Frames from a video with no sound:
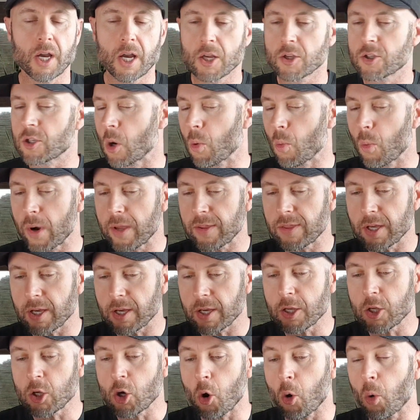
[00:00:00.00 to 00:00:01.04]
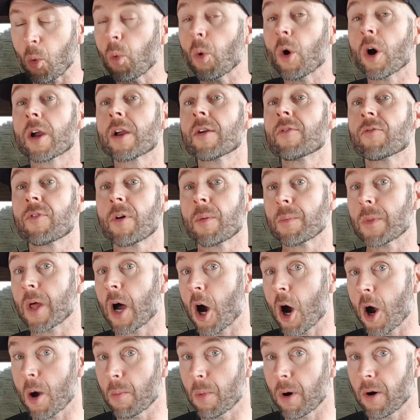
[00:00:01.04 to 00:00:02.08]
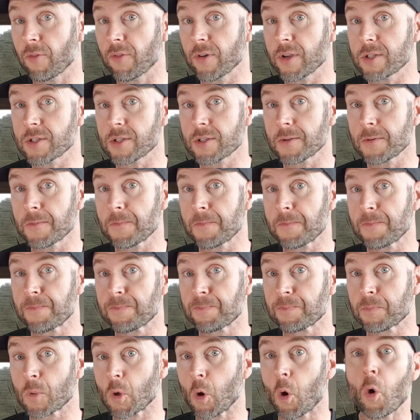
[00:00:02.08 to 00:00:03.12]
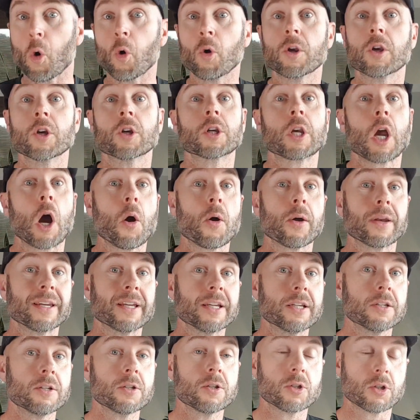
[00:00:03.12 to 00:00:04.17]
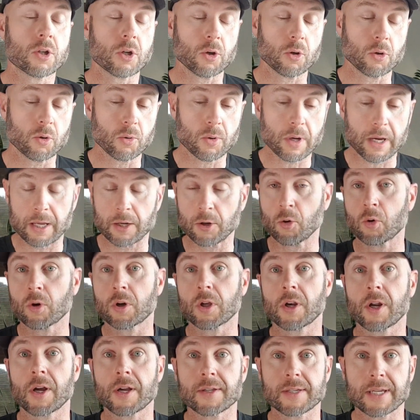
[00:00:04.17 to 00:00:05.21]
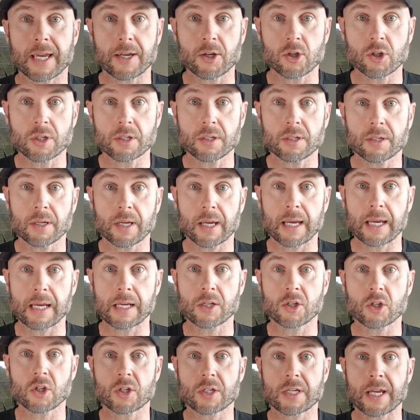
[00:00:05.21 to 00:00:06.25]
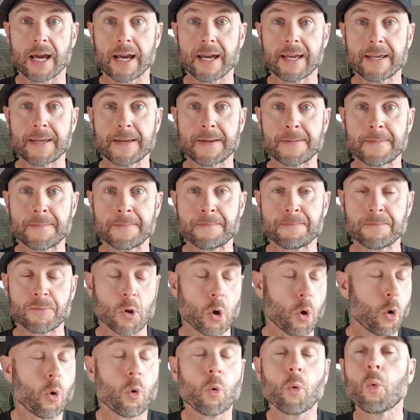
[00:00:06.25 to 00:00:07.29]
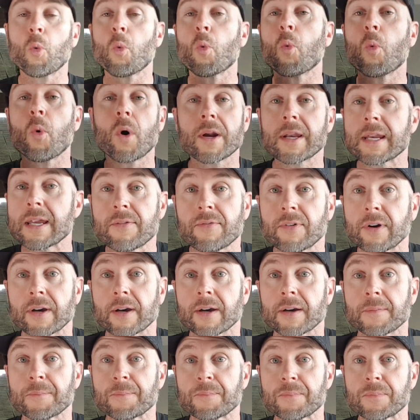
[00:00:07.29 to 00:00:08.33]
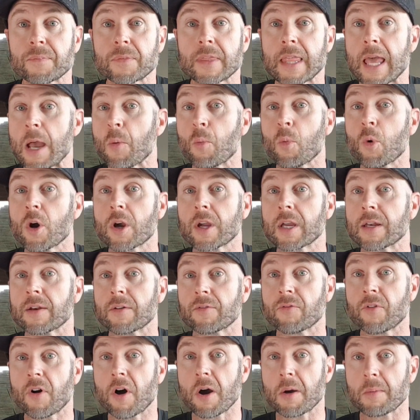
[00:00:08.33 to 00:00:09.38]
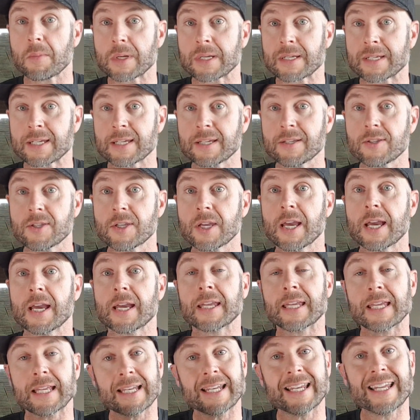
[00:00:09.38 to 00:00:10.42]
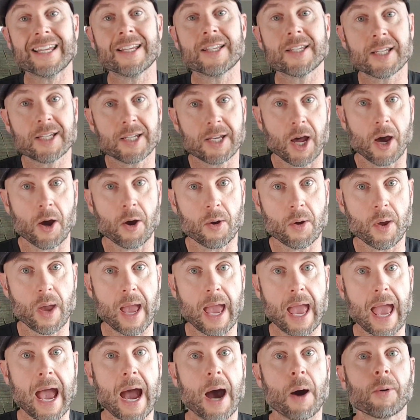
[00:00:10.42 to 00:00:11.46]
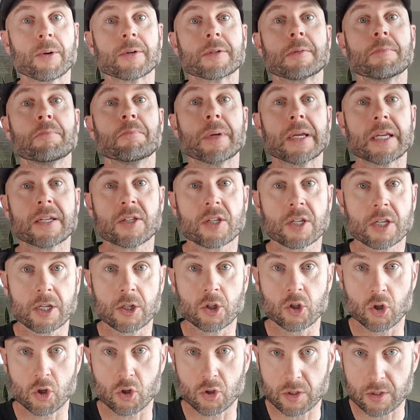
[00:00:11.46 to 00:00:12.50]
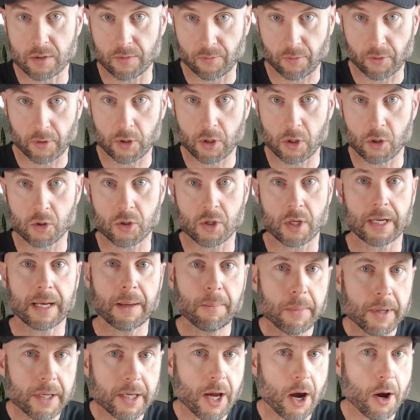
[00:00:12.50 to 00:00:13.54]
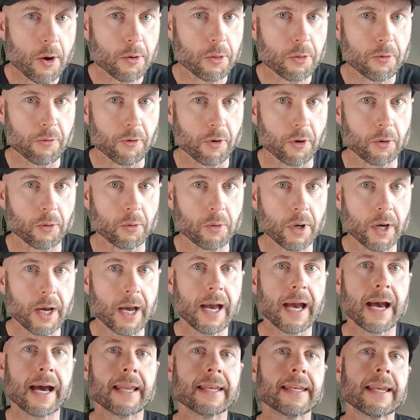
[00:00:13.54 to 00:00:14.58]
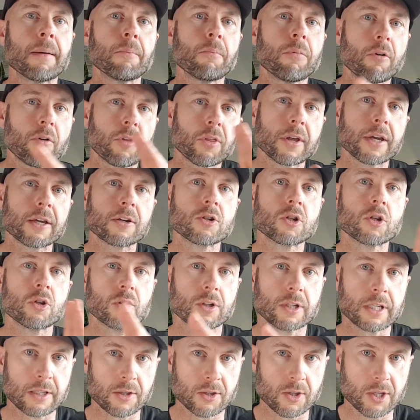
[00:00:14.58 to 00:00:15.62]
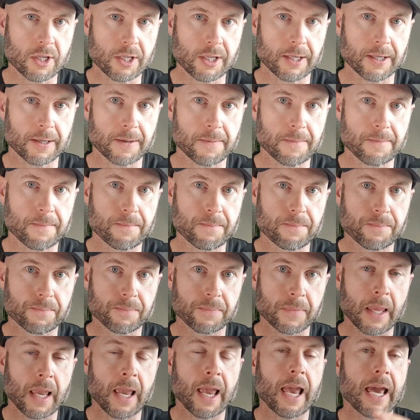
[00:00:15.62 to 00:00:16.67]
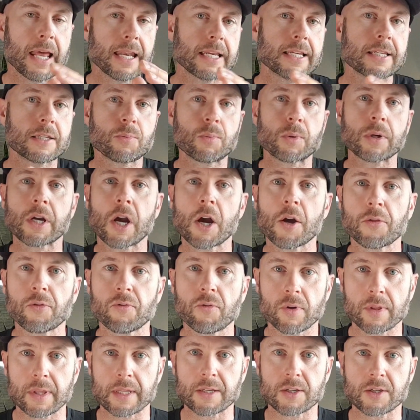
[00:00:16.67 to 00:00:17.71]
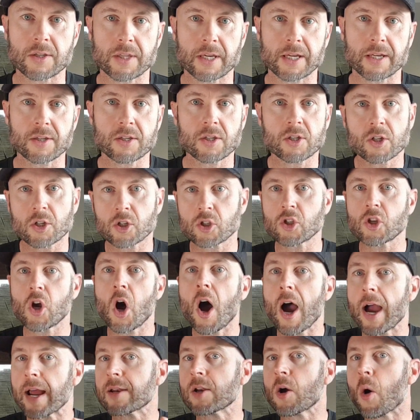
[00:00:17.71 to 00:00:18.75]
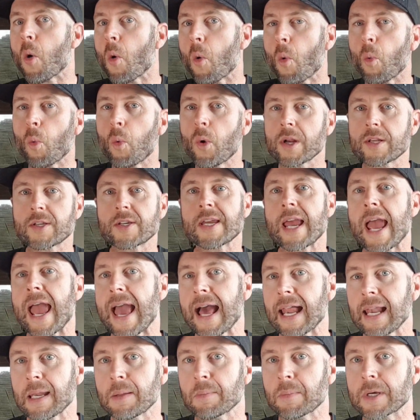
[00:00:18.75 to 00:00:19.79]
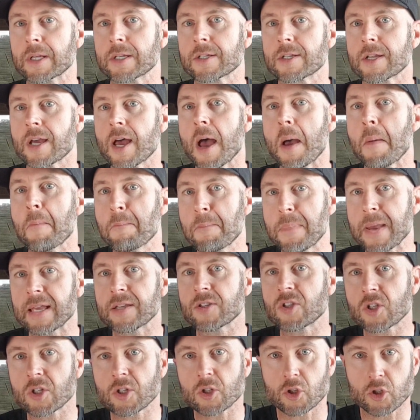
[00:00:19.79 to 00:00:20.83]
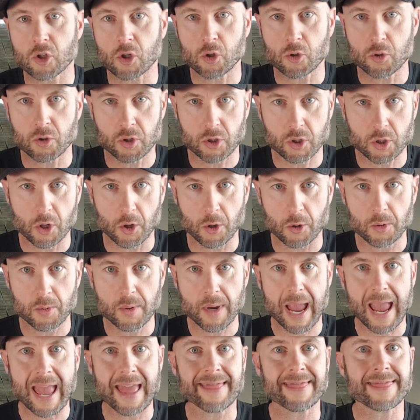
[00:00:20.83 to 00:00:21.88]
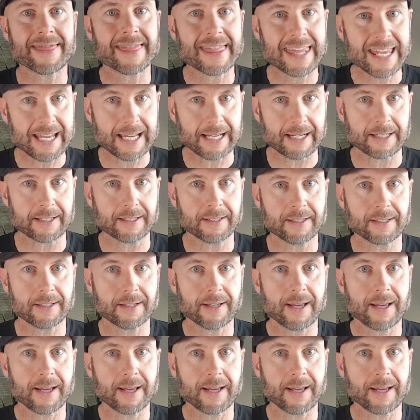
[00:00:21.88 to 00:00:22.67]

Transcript: So whether you're working from the home office or you're going into an organization each day or whatever that working environment is, you need to know how it's best conducive for you. So let me go through a number of things you'd consider. And as we go through these things, decide which element best suits you, and then